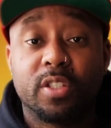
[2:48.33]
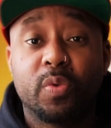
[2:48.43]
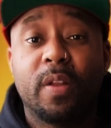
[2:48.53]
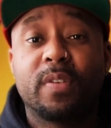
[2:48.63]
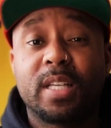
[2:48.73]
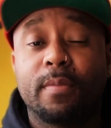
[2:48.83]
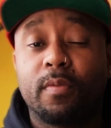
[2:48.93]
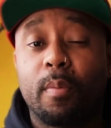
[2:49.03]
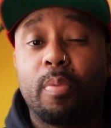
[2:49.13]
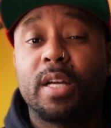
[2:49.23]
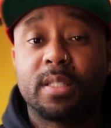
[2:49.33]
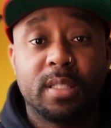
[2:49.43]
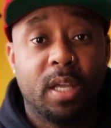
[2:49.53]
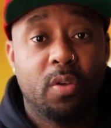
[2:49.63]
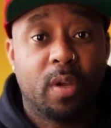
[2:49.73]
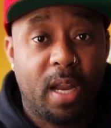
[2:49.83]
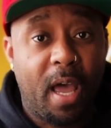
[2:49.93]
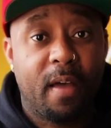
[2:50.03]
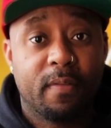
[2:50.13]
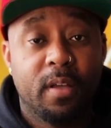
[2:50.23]
there's three different types of impressions that you can
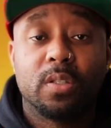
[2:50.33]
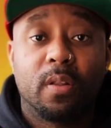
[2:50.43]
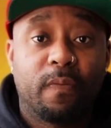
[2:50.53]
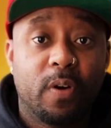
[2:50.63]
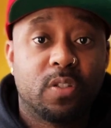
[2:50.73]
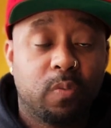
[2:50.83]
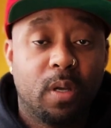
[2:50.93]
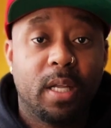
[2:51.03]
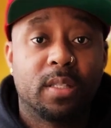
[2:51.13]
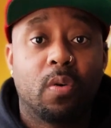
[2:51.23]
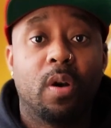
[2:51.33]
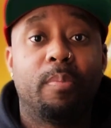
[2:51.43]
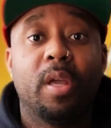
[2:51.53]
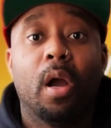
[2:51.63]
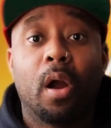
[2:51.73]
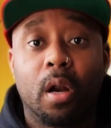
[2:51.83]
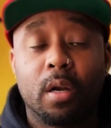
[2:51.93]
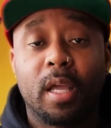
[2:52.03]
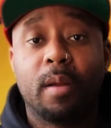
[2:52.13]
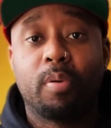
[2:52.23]
have. So the first one is going to be
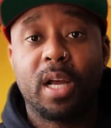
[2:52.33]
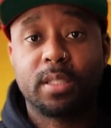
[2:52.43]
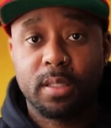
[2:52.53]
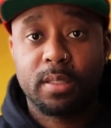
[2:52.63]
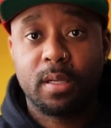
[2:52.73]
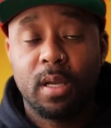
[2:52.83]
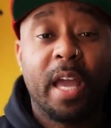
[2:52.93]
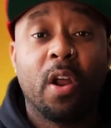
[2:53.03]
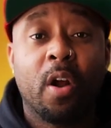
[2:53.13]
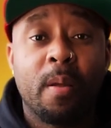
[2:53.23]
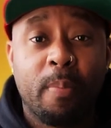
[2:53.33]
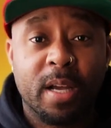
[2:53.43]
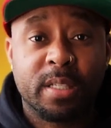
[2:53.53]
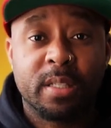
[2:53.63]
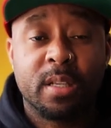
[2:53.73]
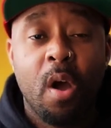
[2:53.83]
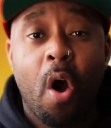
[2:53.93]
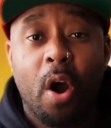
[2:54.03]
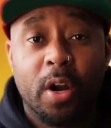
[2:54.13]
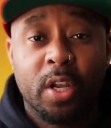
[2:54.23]
earned impressions. And earned impressions
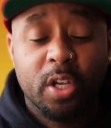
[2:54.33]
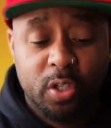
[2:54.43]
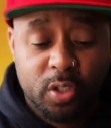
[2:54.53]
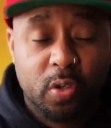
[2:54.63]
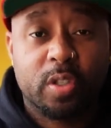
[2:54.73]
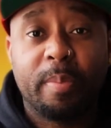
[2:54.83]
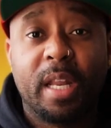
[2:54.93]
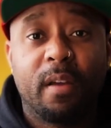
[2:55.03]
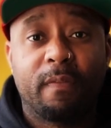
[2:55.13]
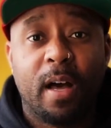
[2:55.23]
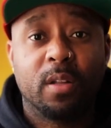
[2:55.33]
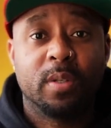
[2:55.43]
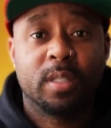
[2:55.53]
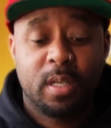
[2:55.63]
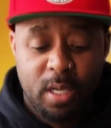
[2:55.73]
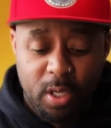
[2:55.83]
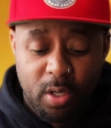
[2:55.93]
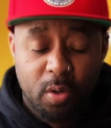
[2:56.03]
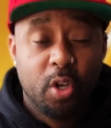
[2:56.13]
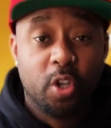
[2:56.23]
are your social media followers.
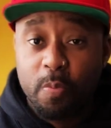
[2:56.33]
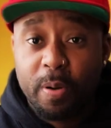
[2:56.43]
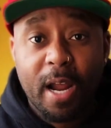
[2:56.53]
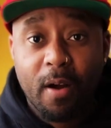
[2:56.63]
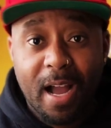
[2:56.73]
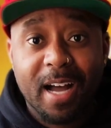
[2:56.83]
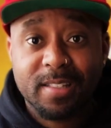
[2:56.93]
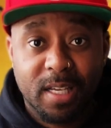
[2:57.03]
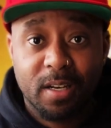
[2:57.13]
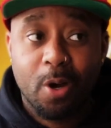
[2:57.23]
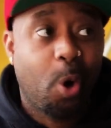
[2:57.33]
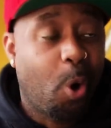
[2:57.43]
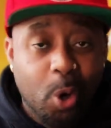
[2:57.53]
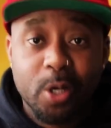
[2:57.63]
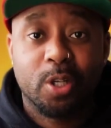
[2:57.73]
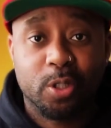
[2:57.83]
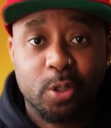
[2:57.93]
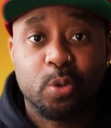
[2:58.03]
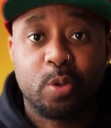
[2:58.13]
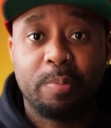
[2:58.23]
You put out content on your
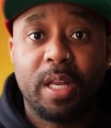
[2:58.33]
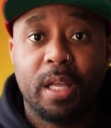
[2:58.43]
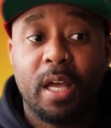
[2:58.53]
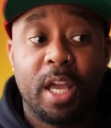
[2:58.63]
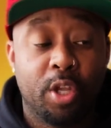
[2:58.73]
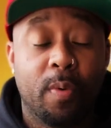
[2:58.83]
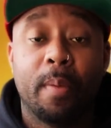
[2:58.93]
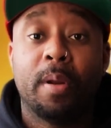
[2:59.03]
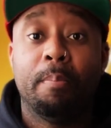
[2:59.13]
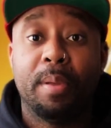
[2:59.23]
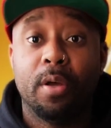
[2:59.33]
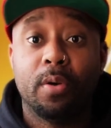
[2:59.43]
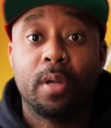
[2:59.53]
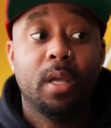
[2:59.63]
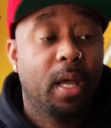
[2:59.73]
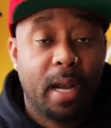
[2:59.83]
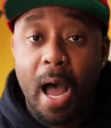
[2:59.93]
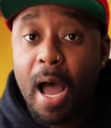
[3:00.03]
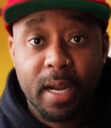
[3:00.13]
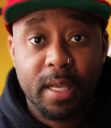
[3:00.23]
social media and you were able to build an
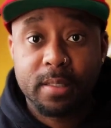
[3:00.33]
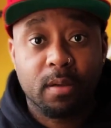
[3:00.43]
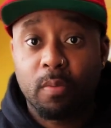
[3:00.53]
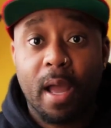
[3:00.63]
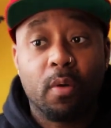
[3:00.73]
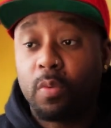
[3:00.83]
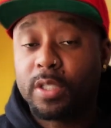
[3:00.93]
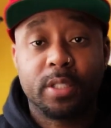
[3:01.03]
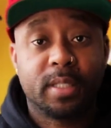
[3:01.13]
audience around what you're